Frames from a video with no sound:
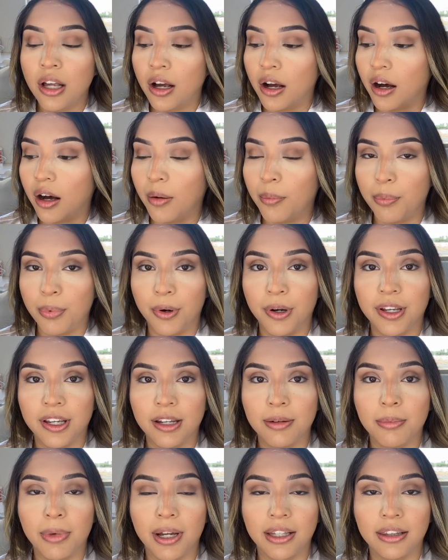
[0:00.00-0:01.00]
I'll bring
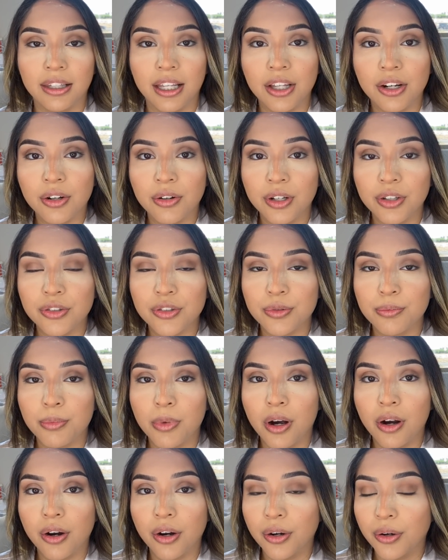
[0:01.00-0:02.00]
in my letter in
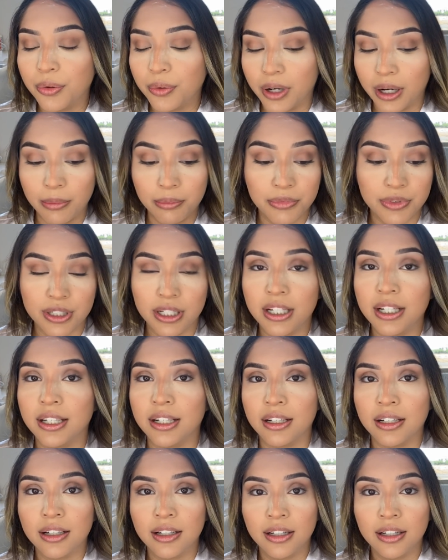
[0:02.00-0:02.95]
tomorrow, I'm done.